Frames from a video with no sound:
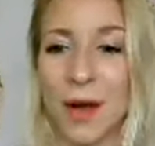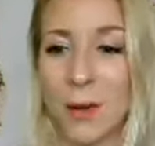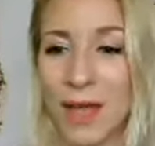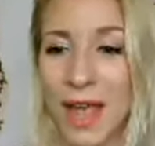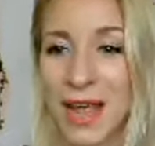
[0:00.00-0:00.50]

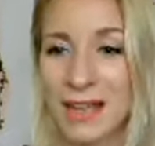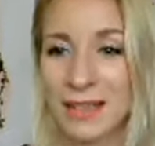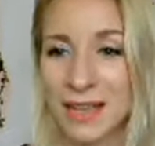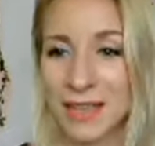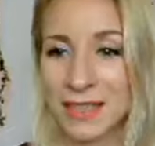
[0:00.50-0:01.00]
Okay,
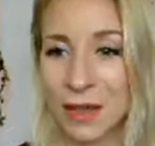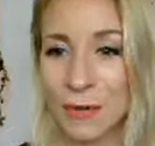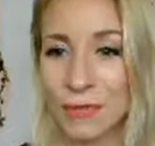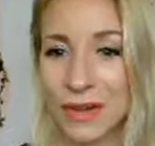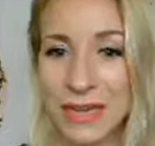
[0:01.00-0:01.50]
so that's
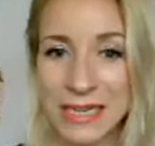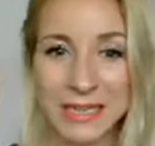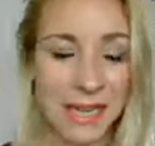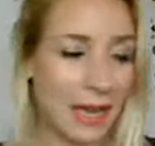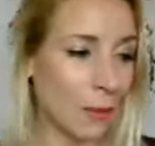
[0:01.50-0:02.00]
our
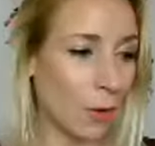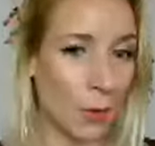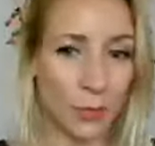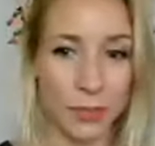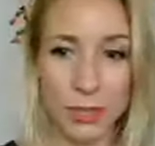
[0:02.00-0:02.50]
reading. What
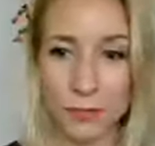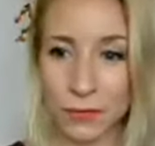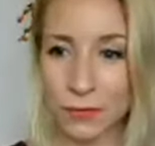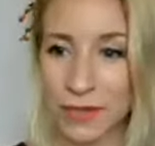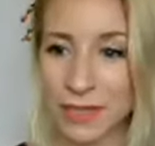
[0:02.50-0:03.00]
a
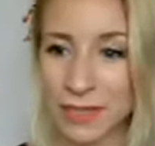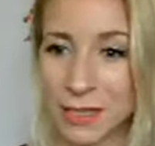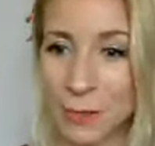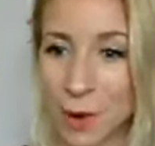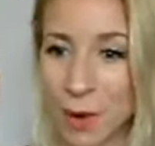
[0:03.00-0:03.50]
beautiful reading
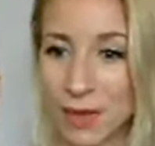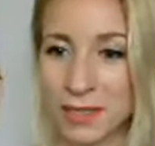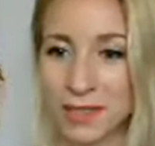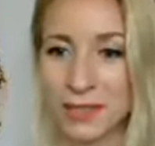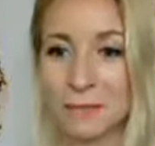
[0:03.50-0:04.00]
it
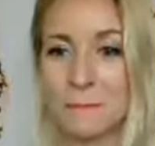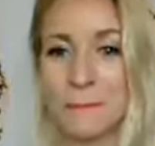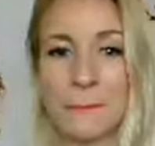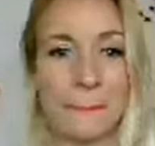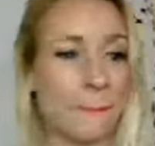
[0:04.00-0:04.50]
was.
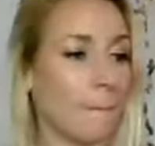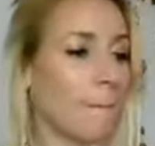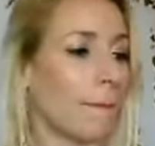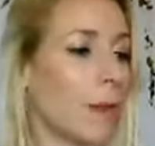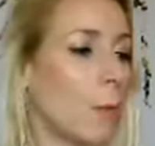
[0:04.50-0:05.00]

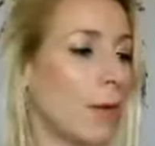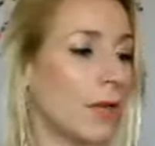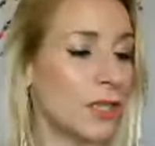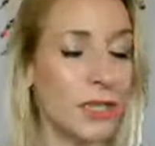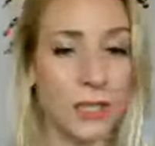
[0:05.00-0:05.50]
We're
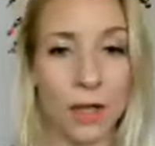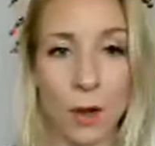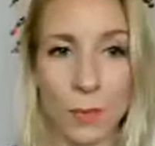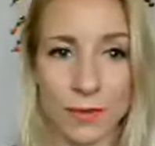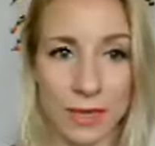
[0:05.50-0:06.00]
going to
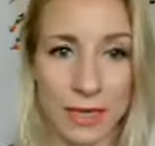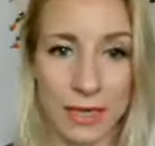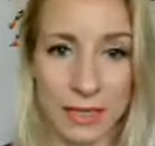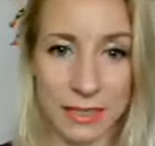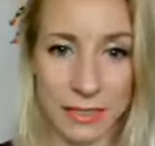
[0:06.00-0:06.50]
start with the
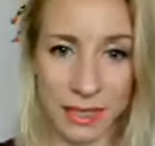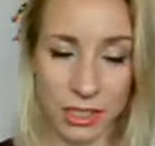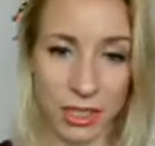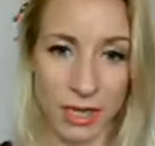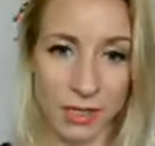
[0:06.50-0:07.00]
healing
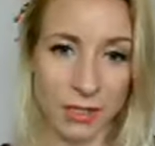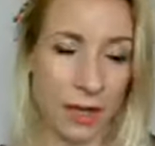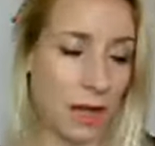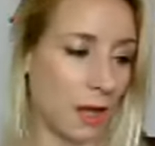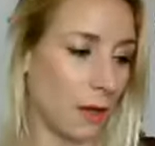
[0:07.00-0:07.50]
session.
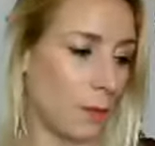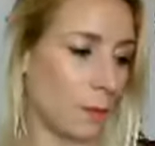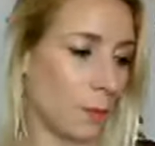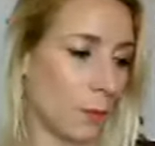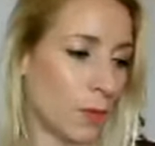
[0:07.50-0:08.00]

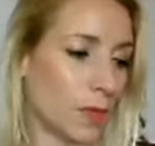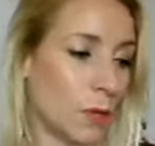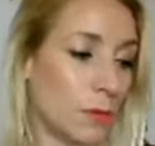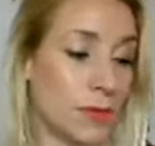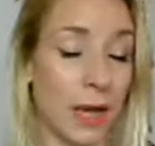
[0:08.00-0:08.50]
Um, so
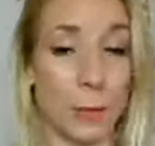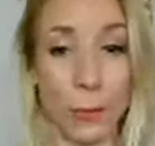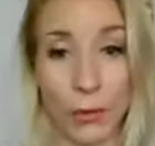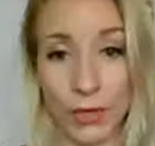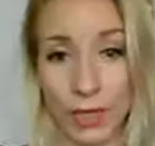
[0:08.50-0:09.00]
I'm
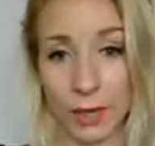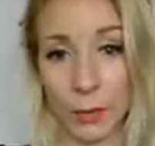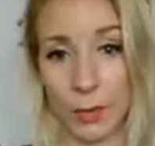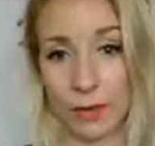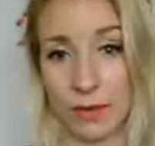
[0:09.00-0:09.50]
working
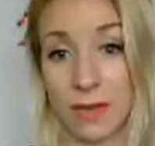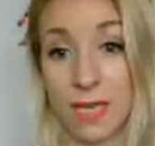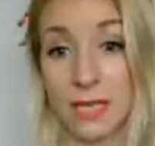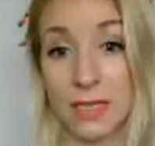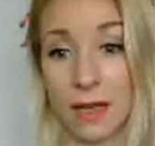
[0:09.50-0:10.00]
with
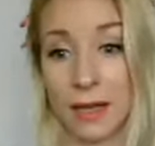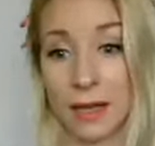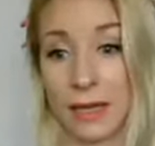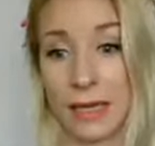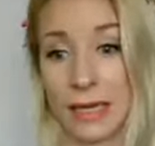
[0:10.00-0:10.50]
Theta
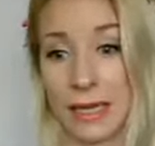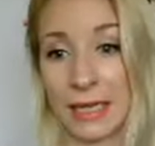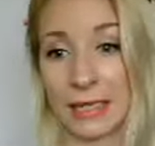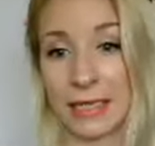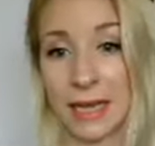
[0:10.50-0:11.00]

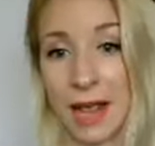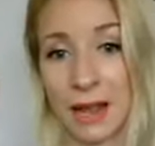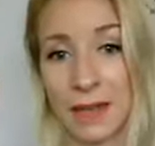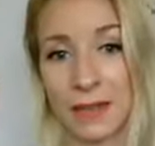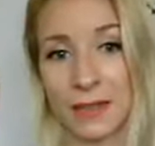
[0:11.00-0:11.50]
Healing
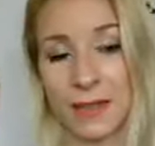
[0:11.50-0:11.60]
tonight.